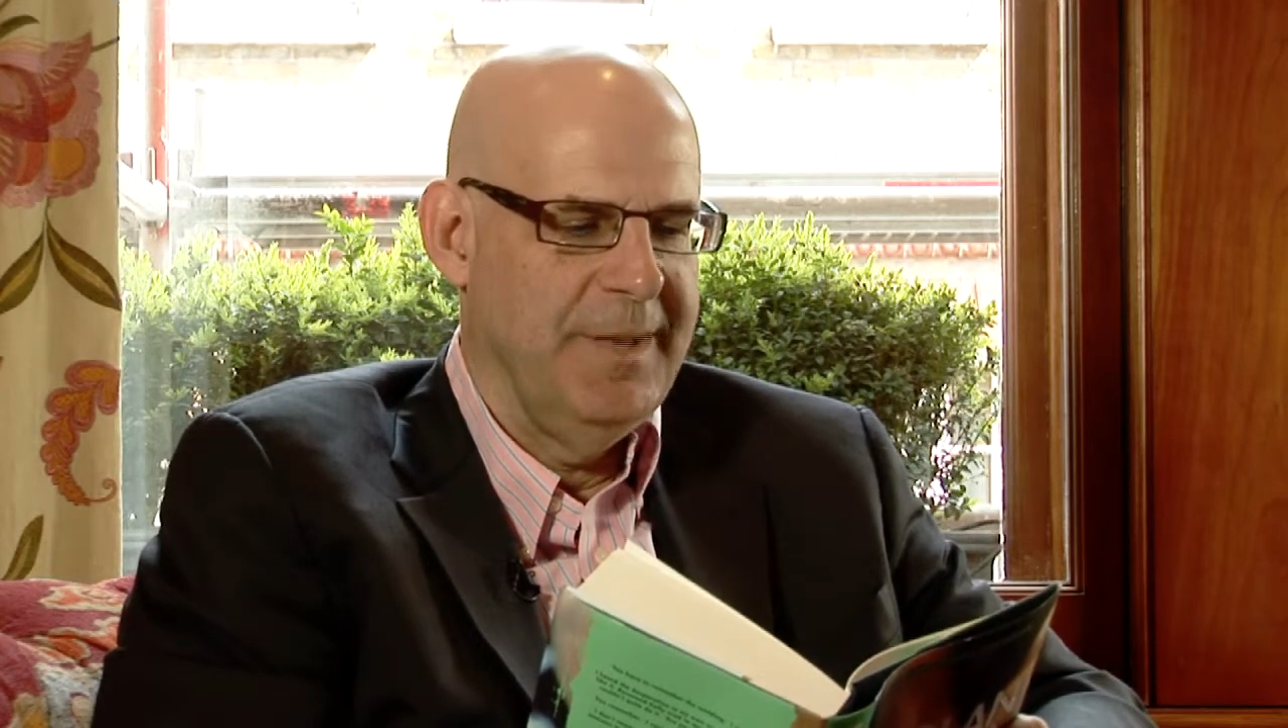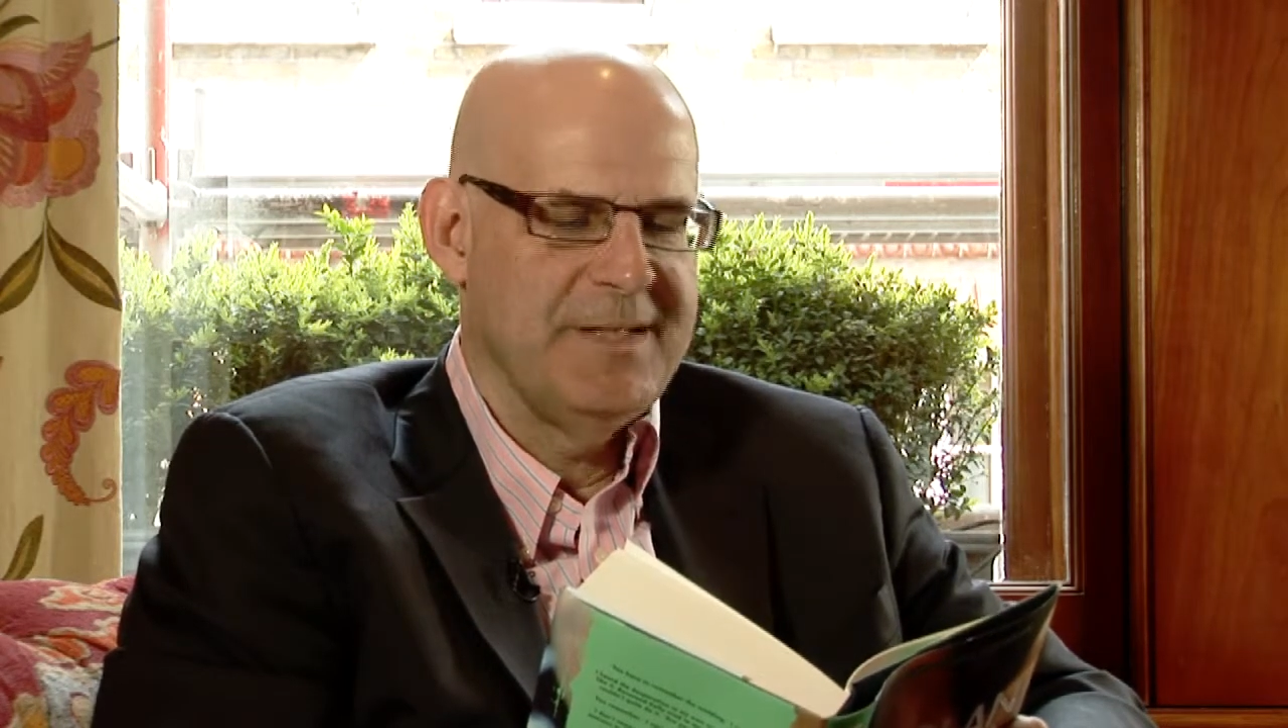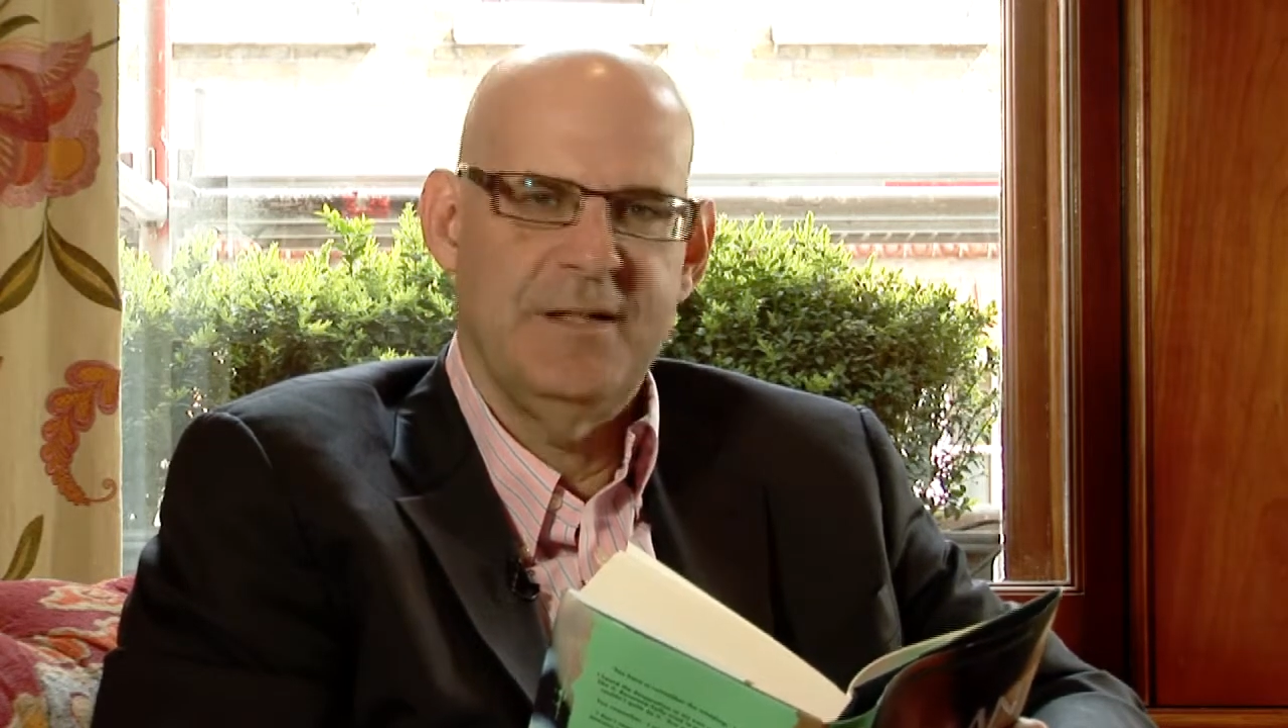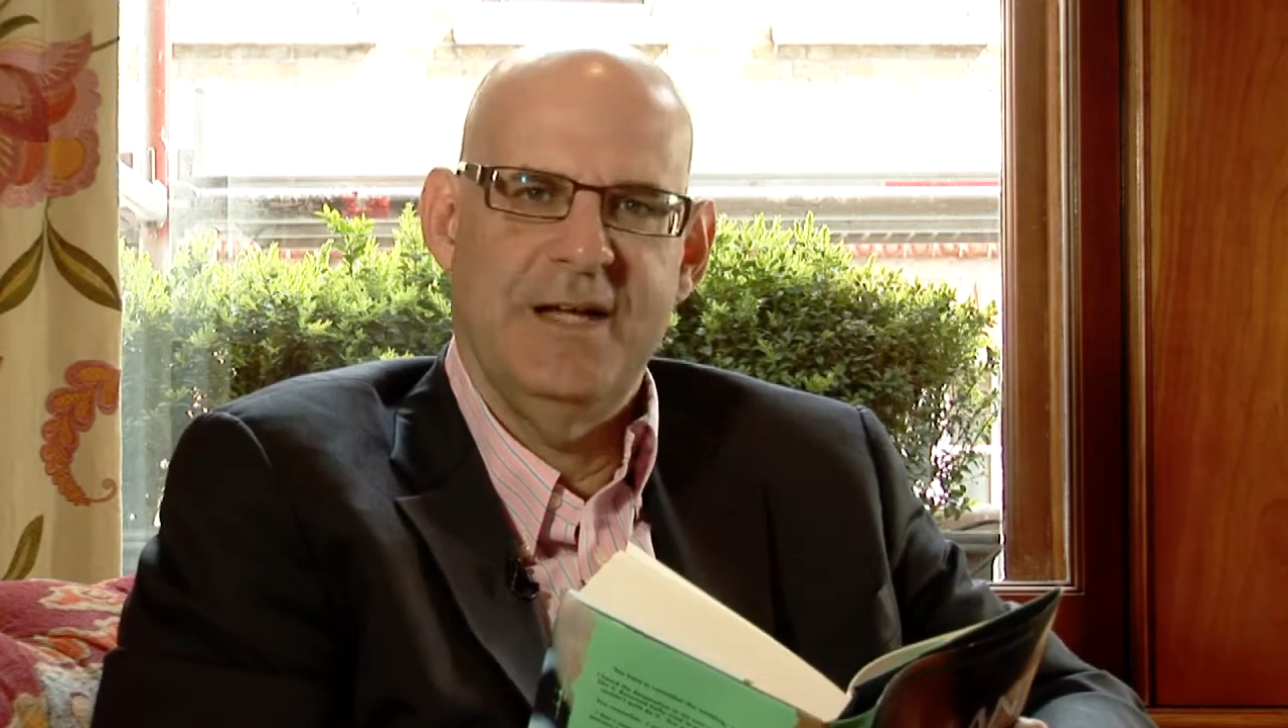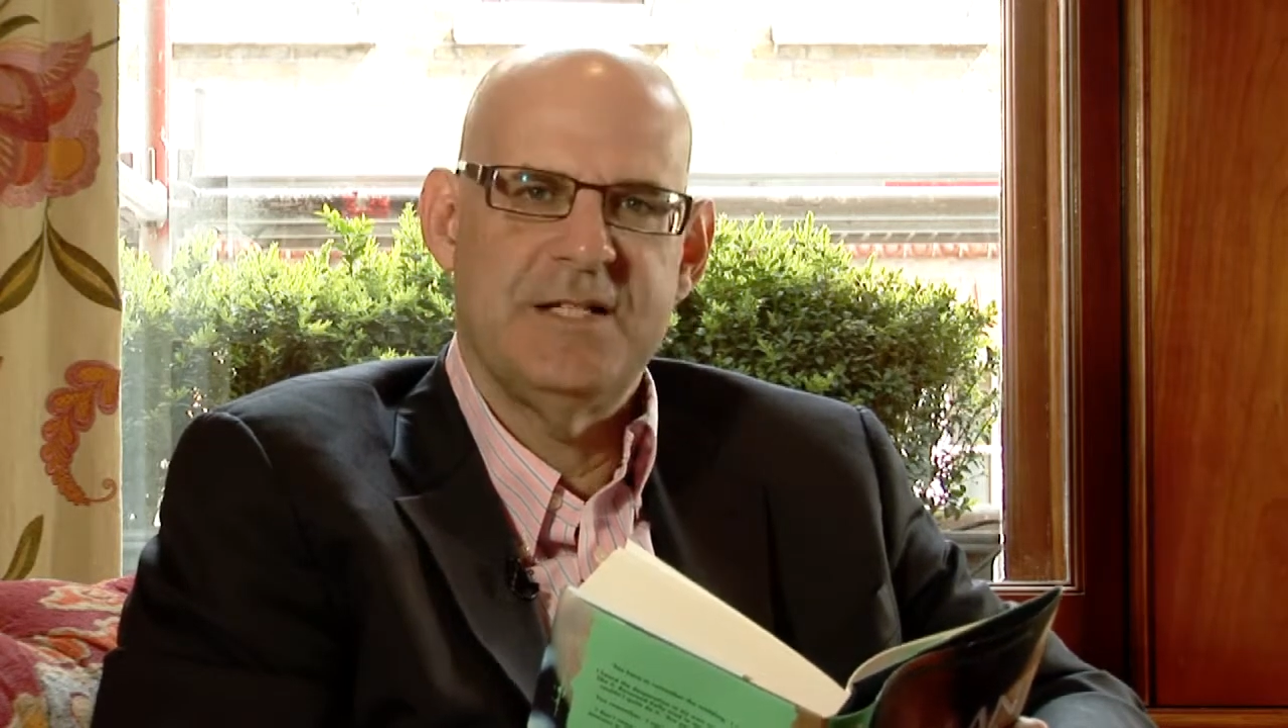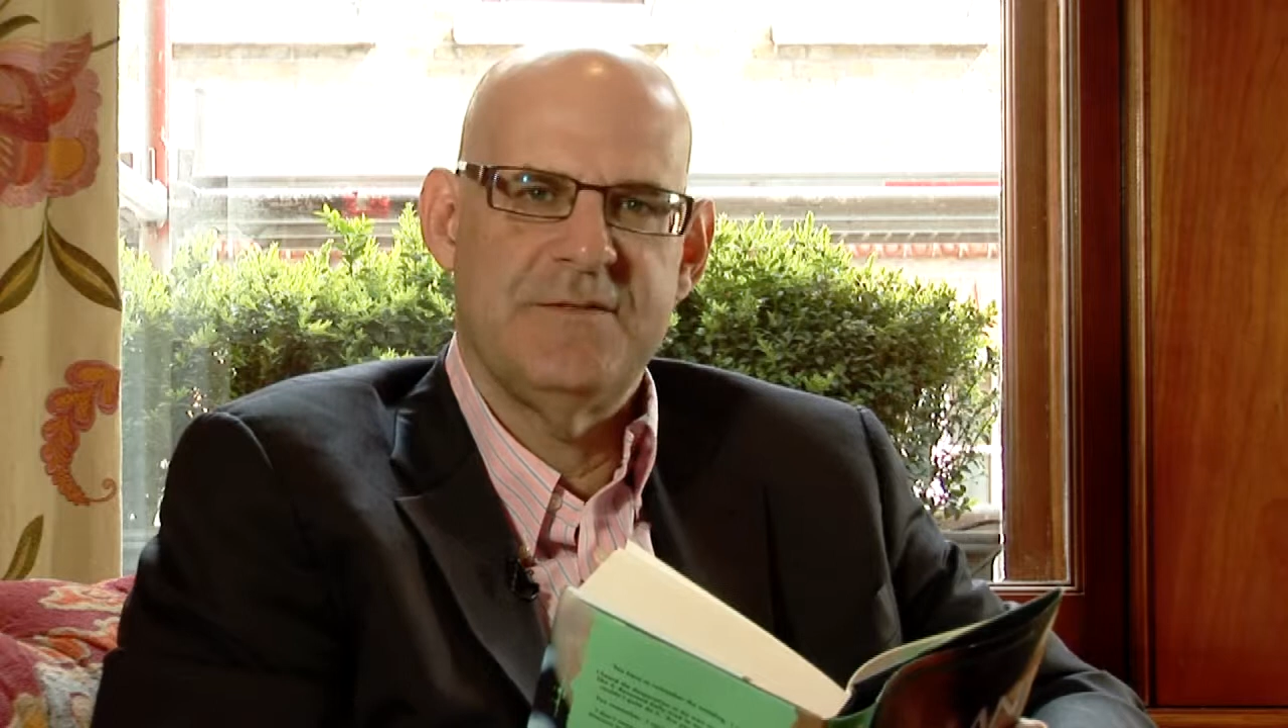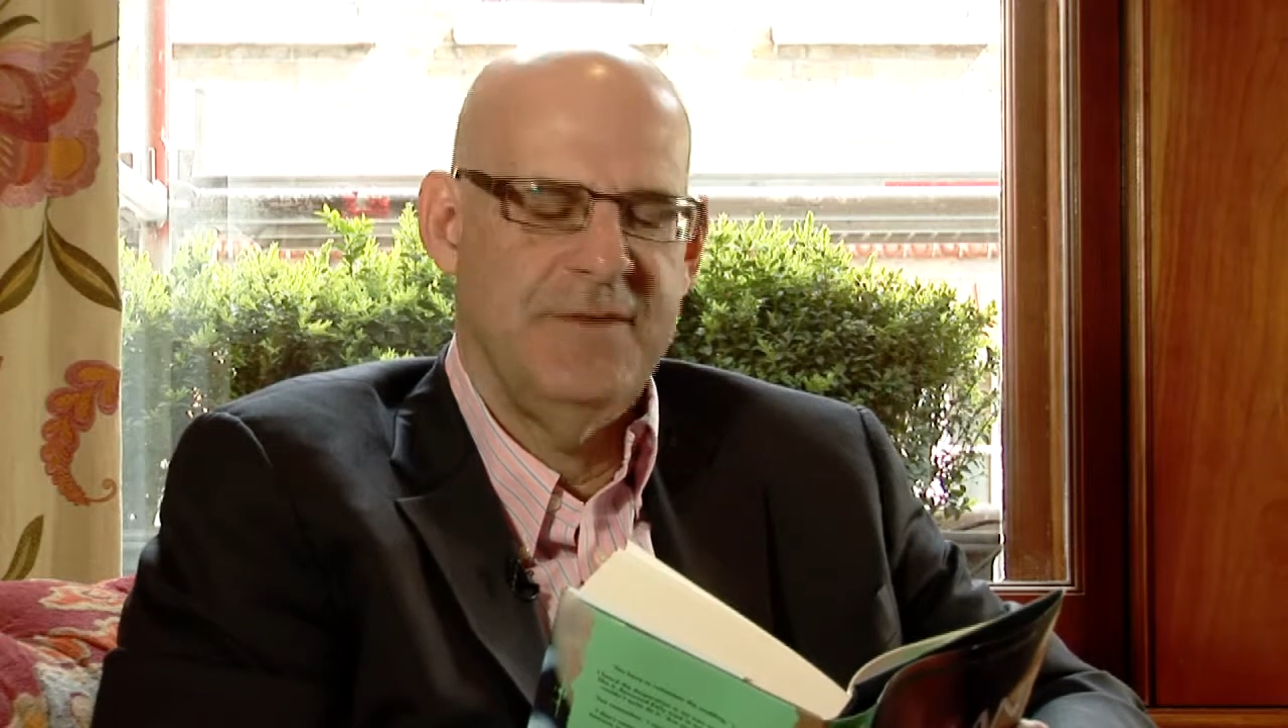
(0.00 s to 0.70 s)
meant to last